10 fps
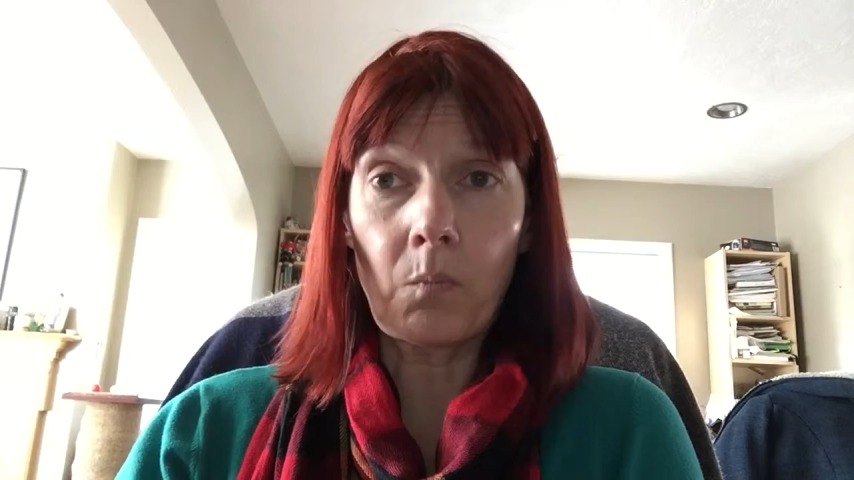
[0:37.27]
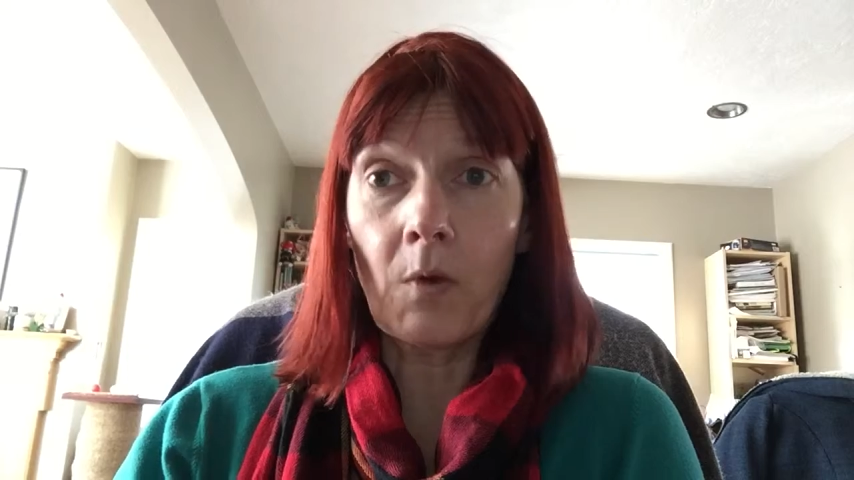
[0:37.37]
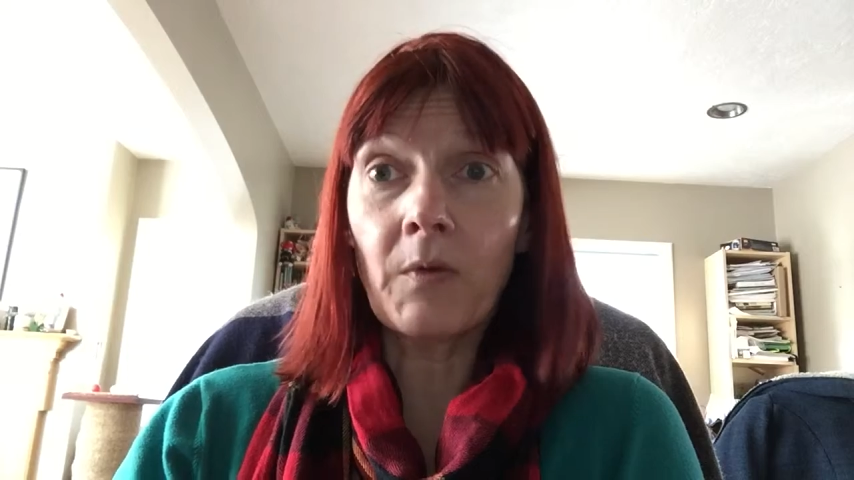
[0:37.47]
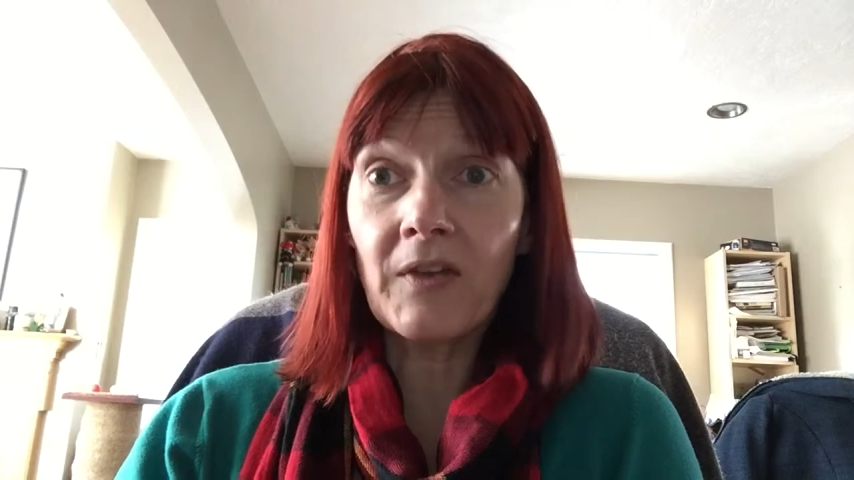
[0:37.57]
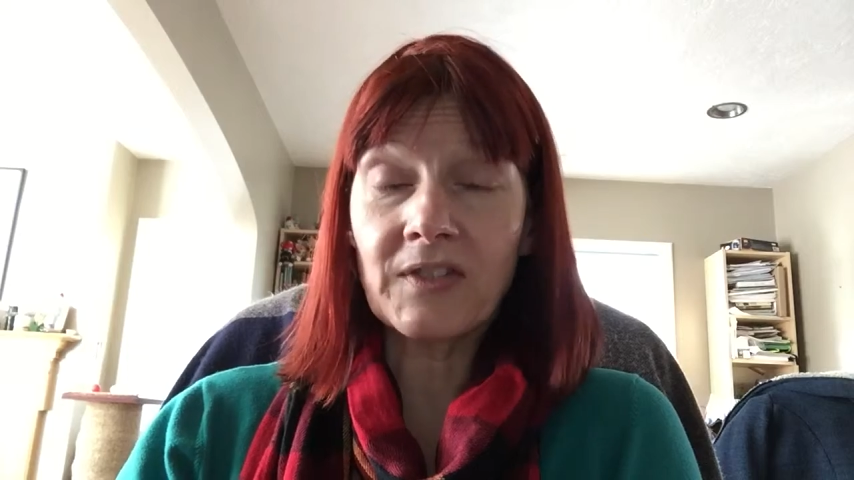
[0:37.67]

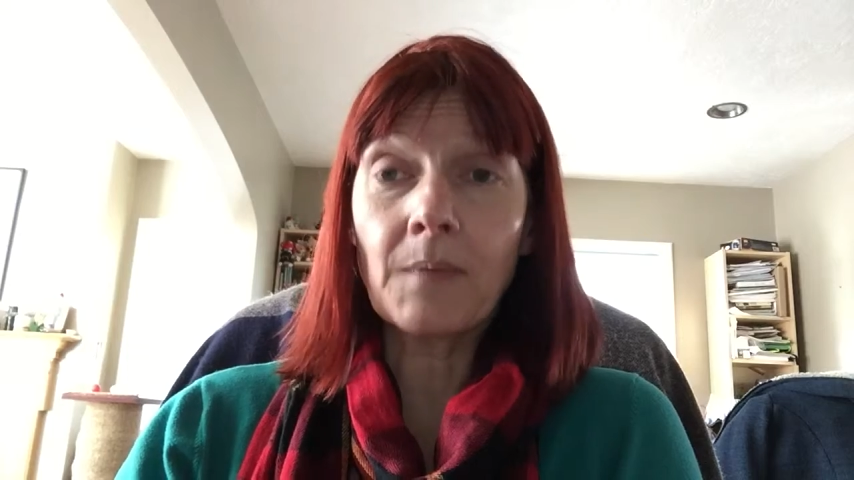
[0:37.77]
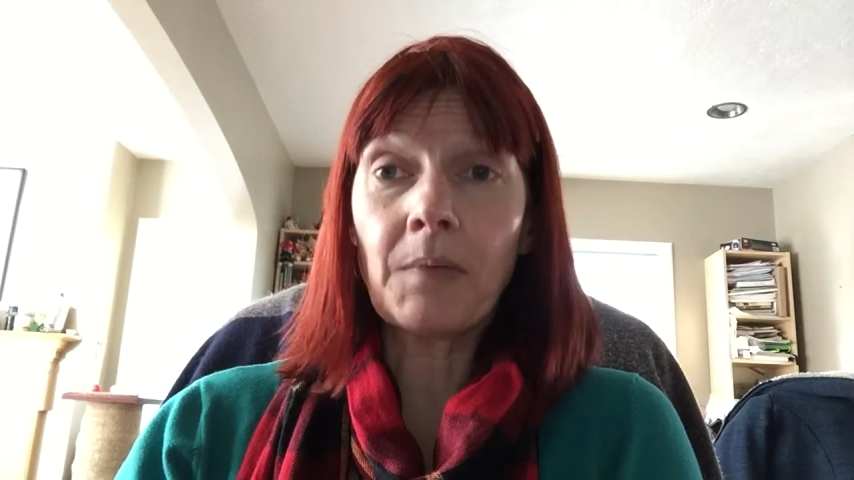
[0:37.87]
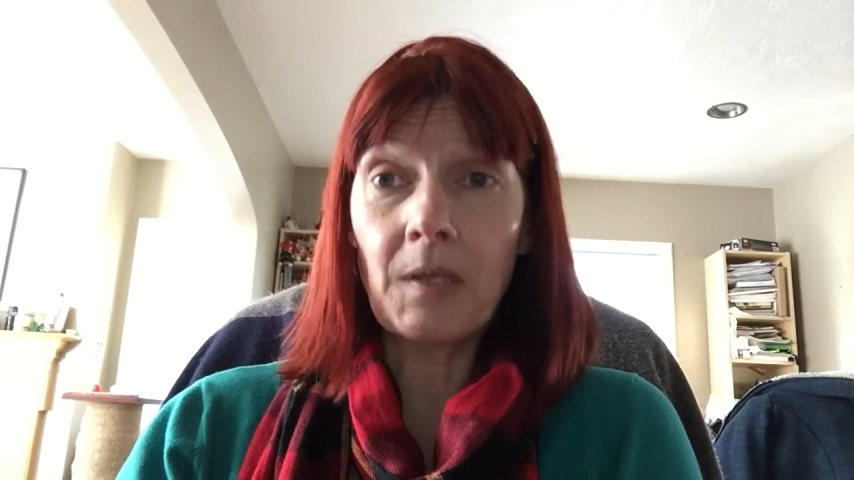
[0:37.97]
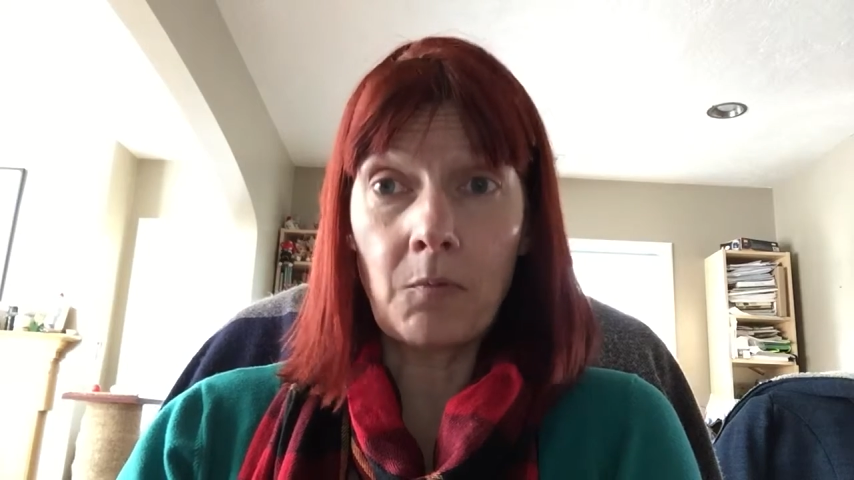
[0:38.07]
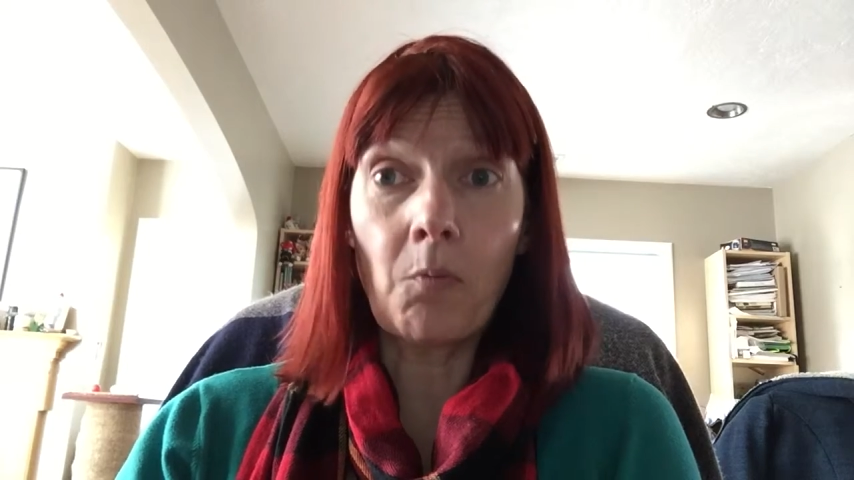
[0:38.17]
will give some
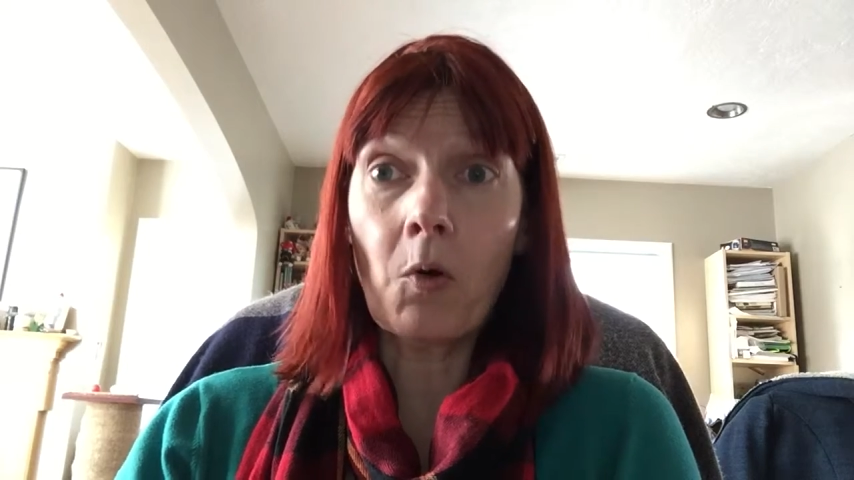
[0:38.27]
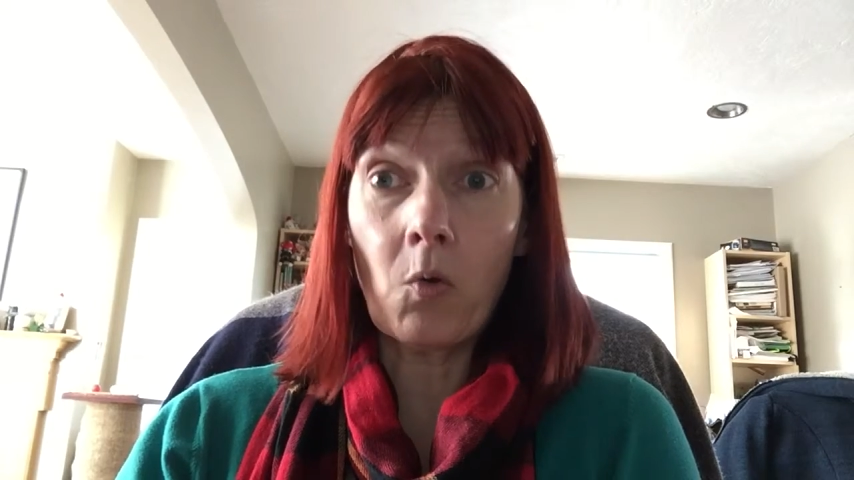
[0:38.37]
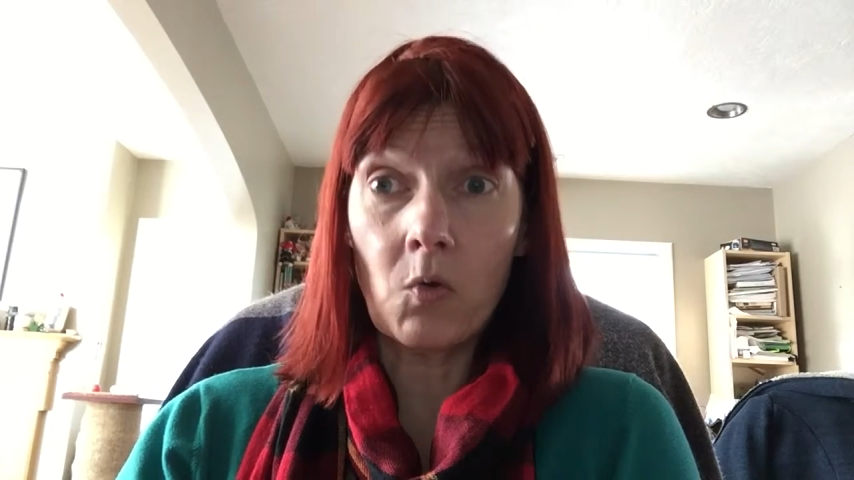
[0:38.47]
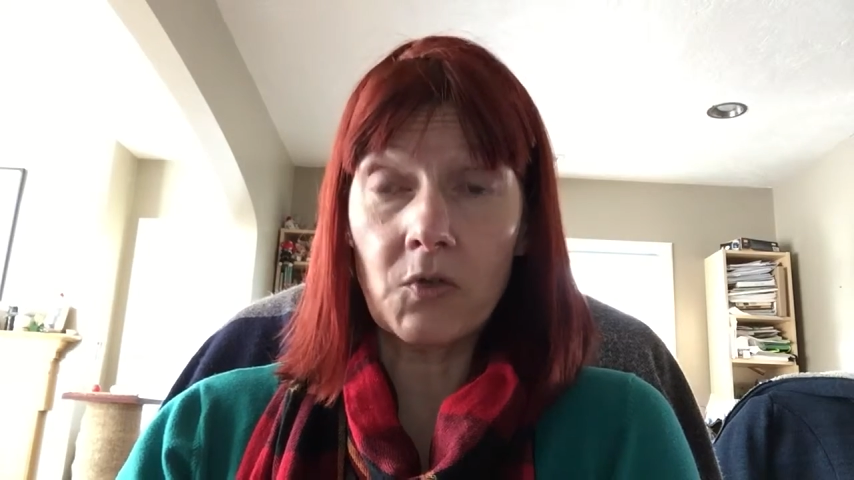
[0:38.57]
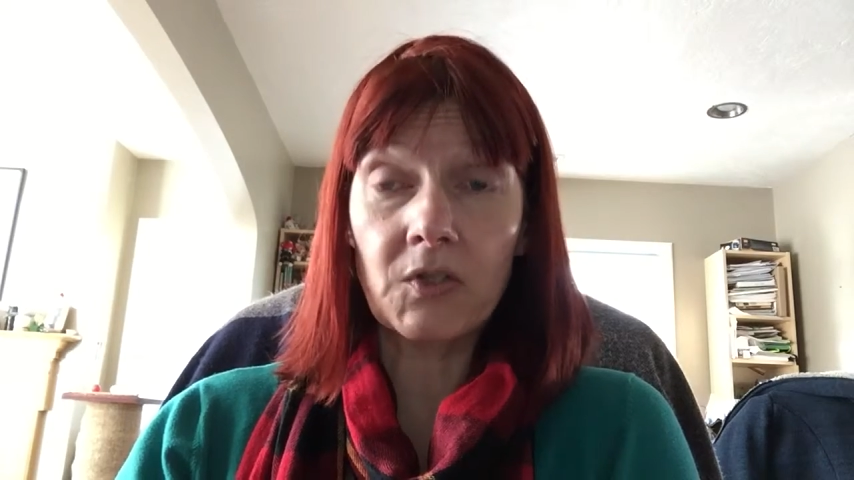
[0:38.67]
people
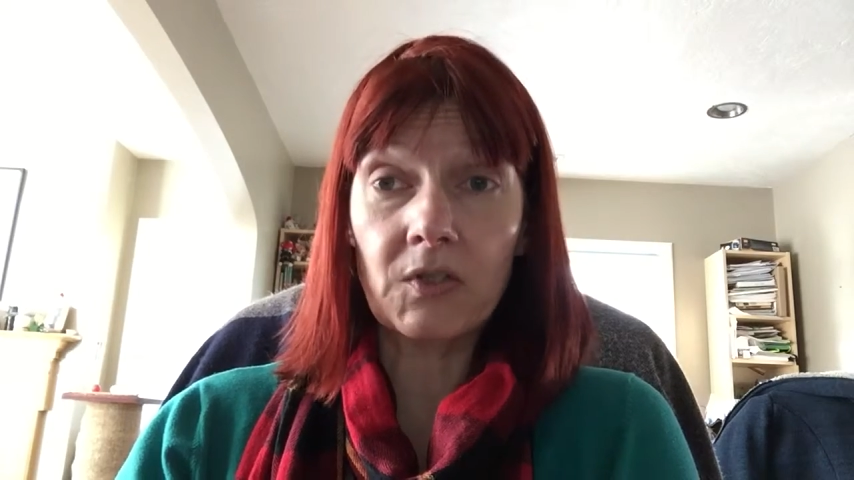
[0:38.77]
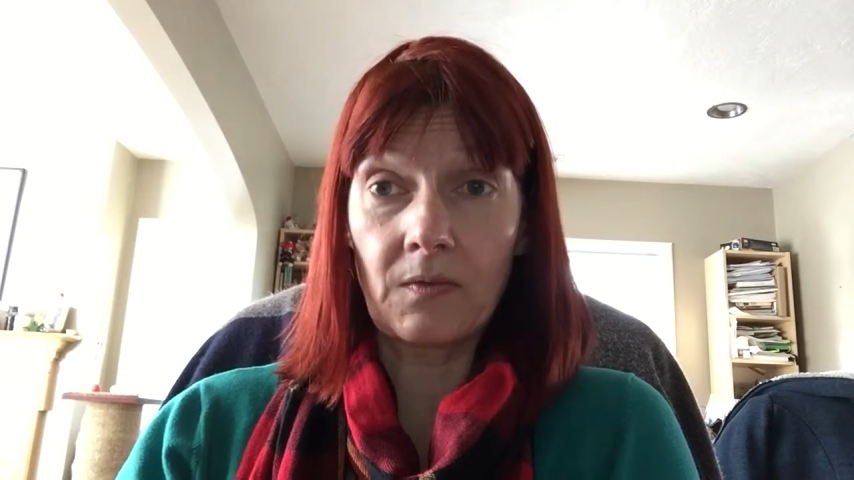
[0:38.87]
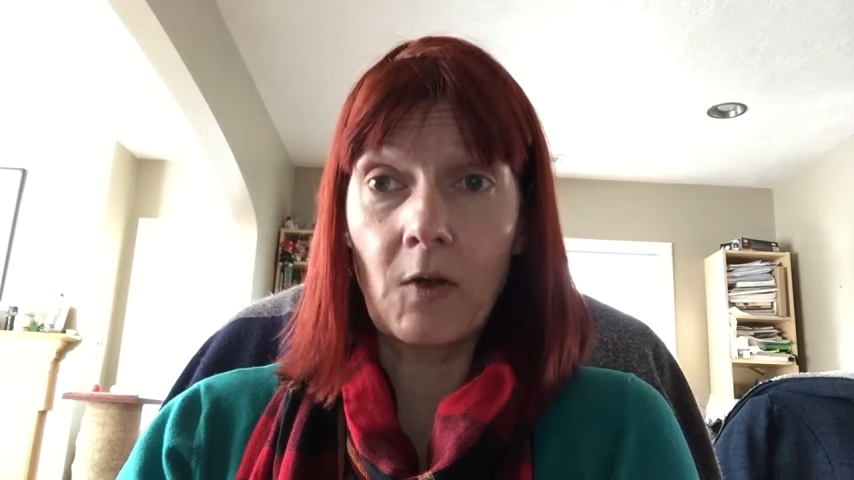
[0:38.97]
pause.